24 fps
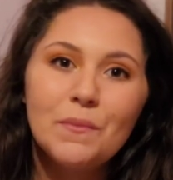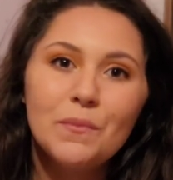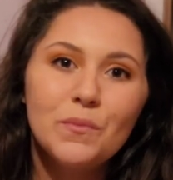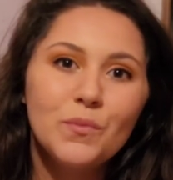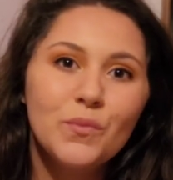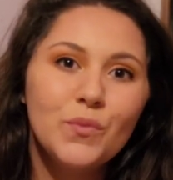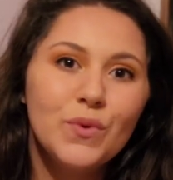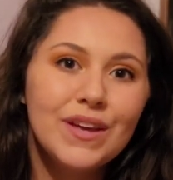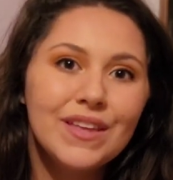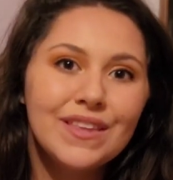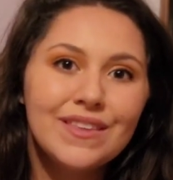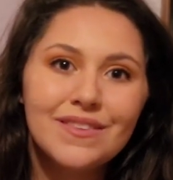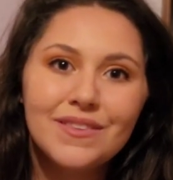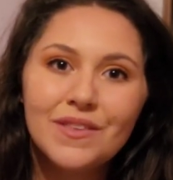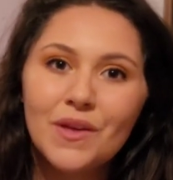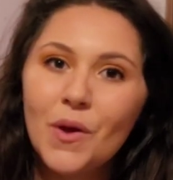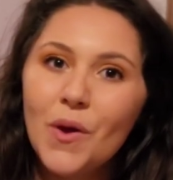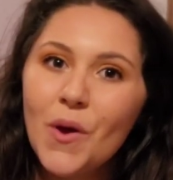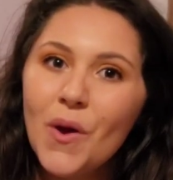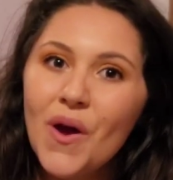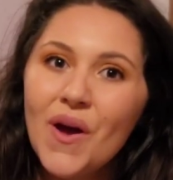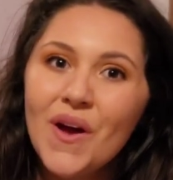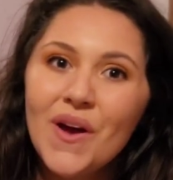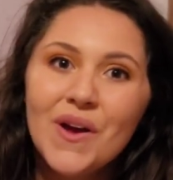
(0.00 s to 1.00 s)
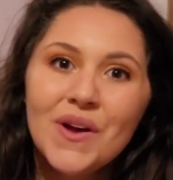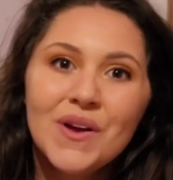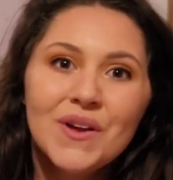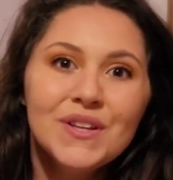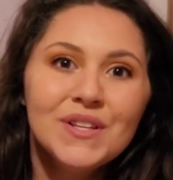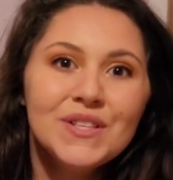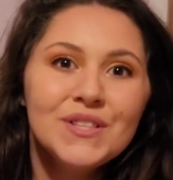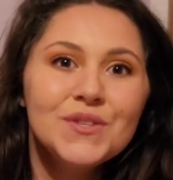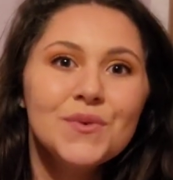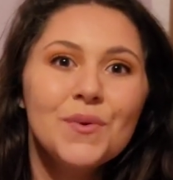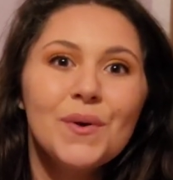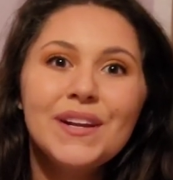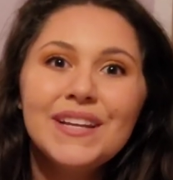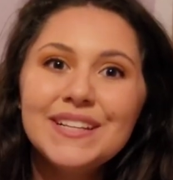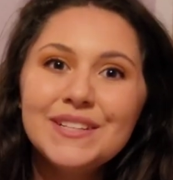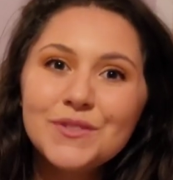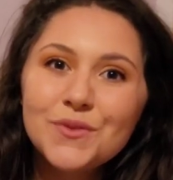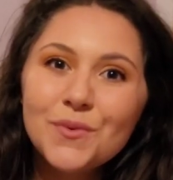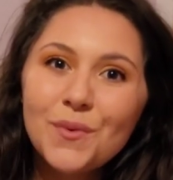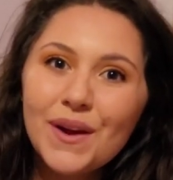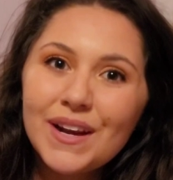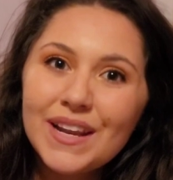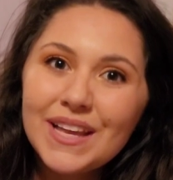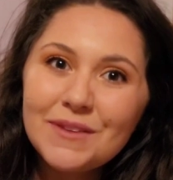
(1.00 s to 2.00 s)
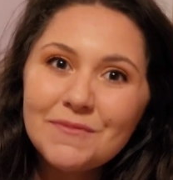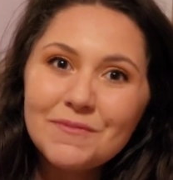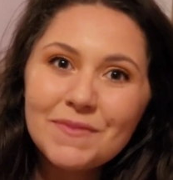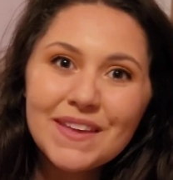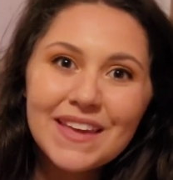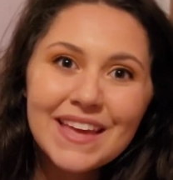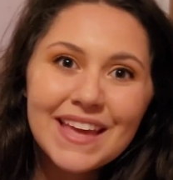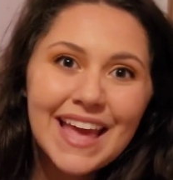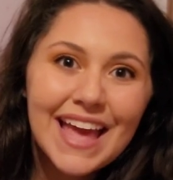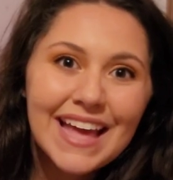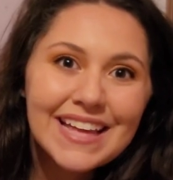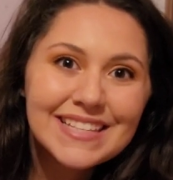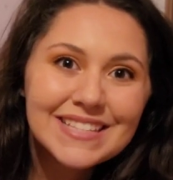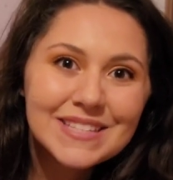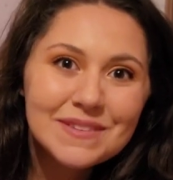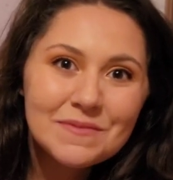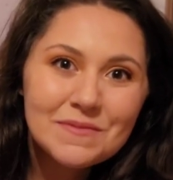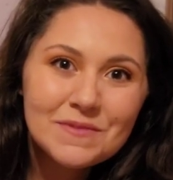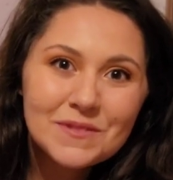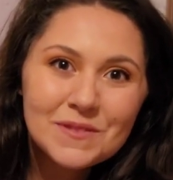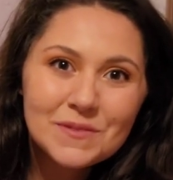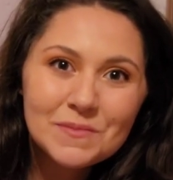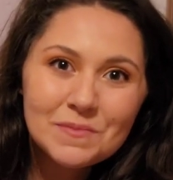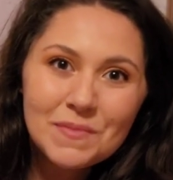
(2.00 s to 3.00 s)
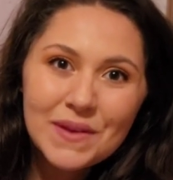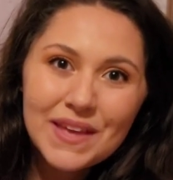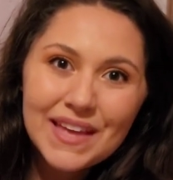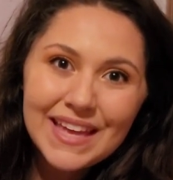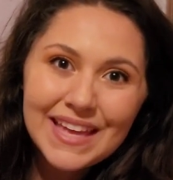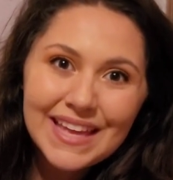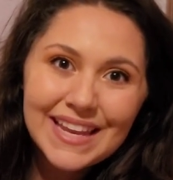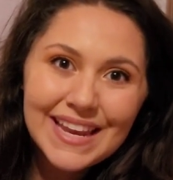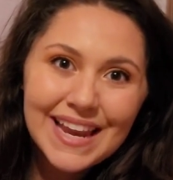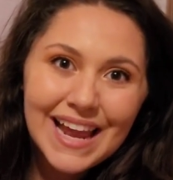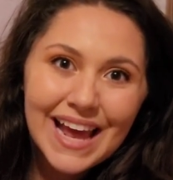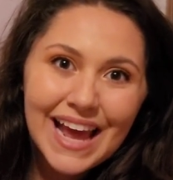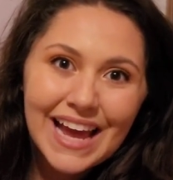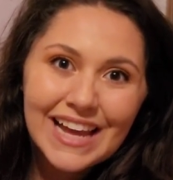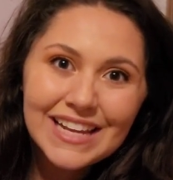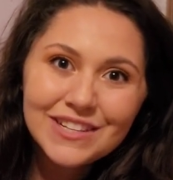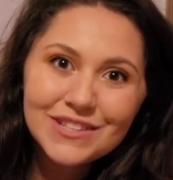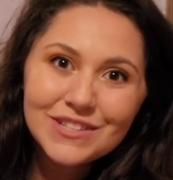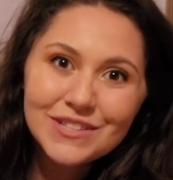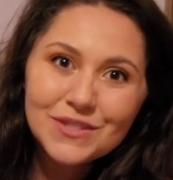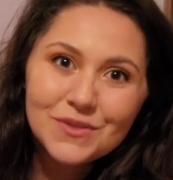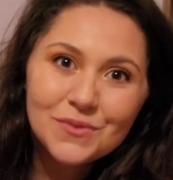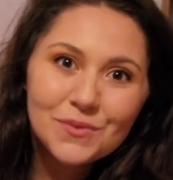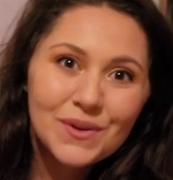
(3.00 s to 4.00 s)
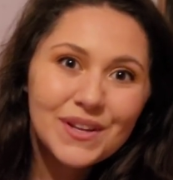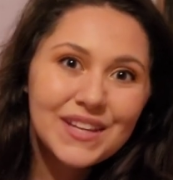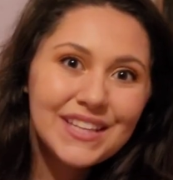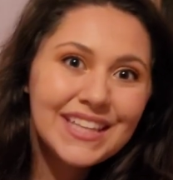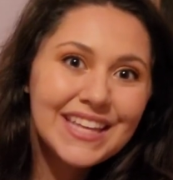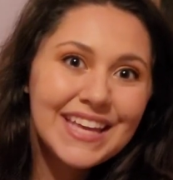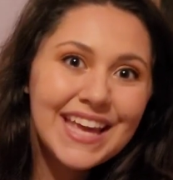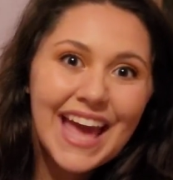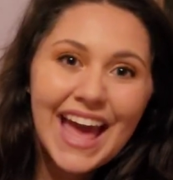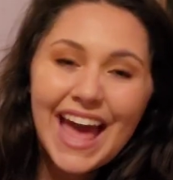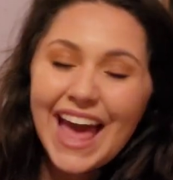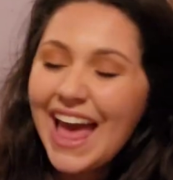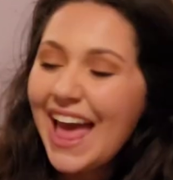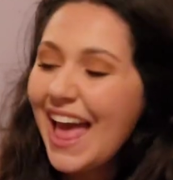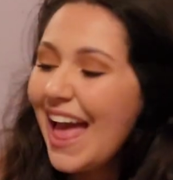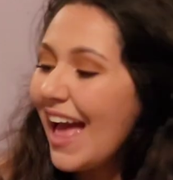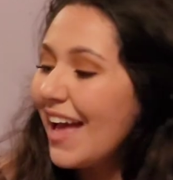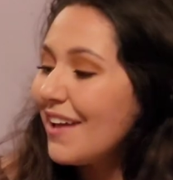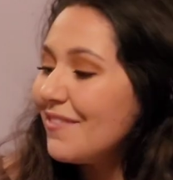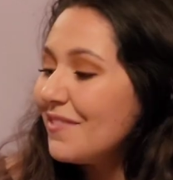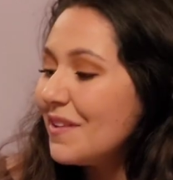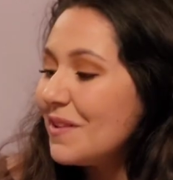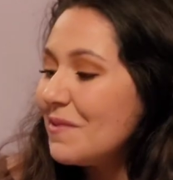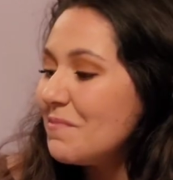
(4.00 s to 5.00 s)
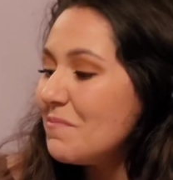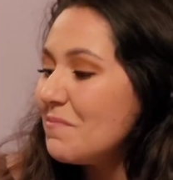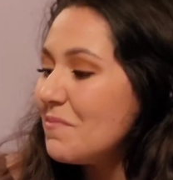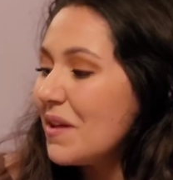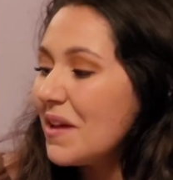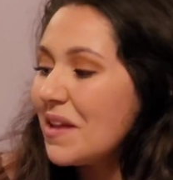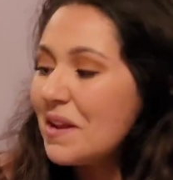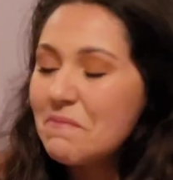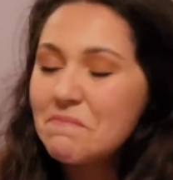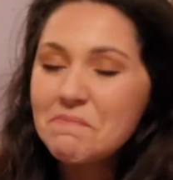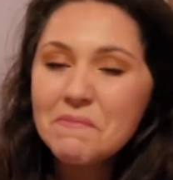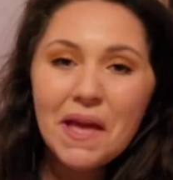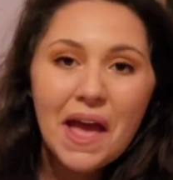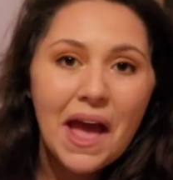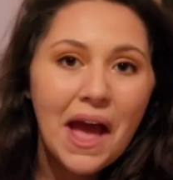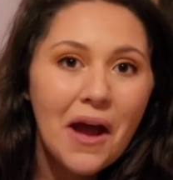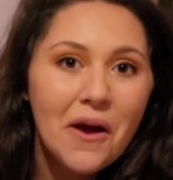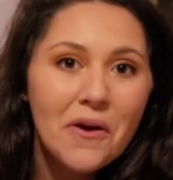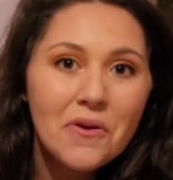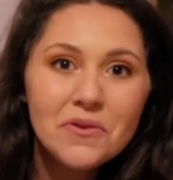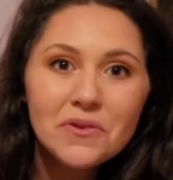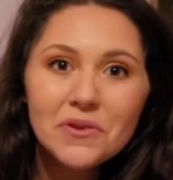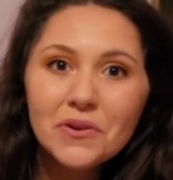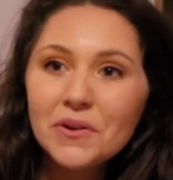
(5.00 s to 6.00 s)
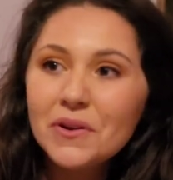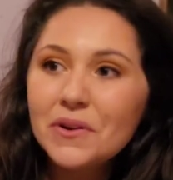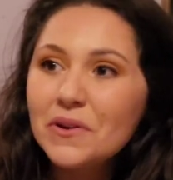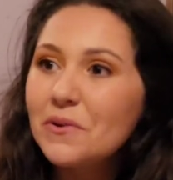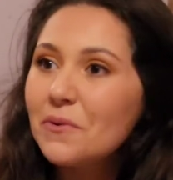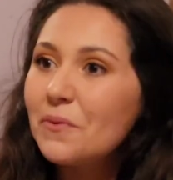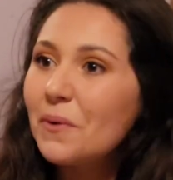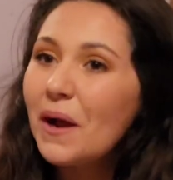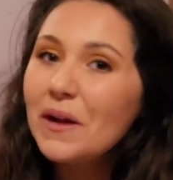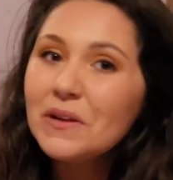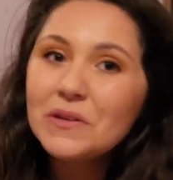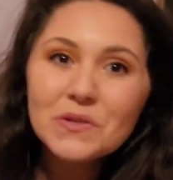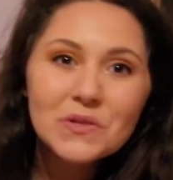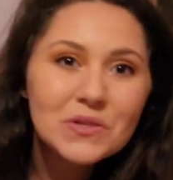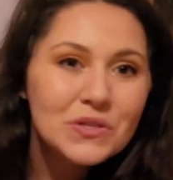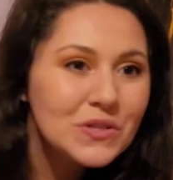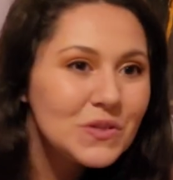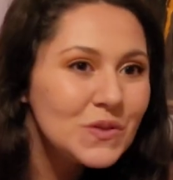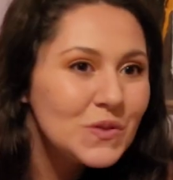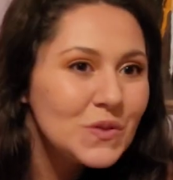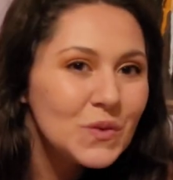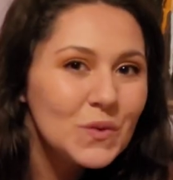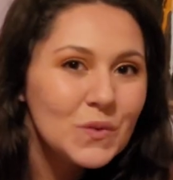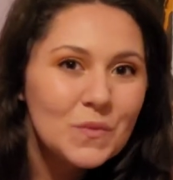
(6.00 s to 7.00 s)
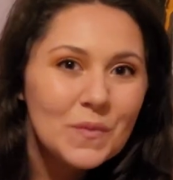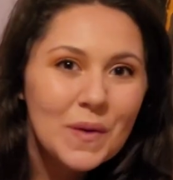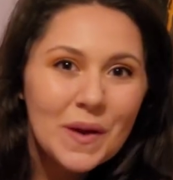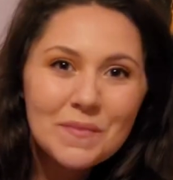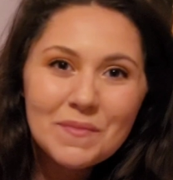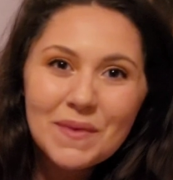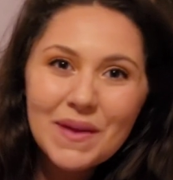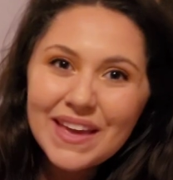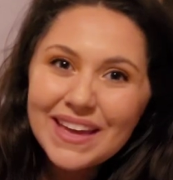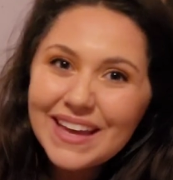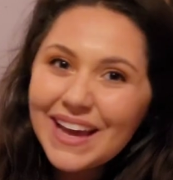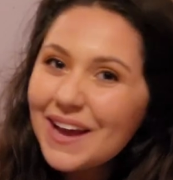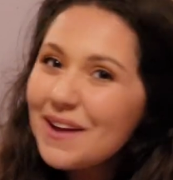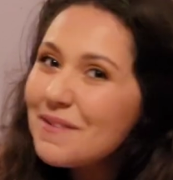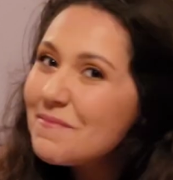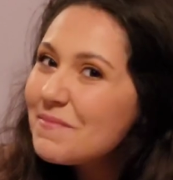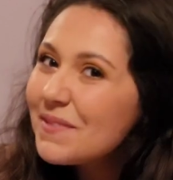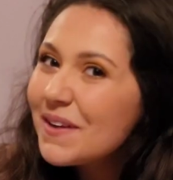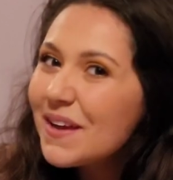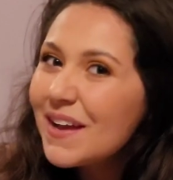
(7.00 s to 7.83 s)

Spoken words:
With 2020 being as it's been, I just really haven't been out or in a rush to do my makeup.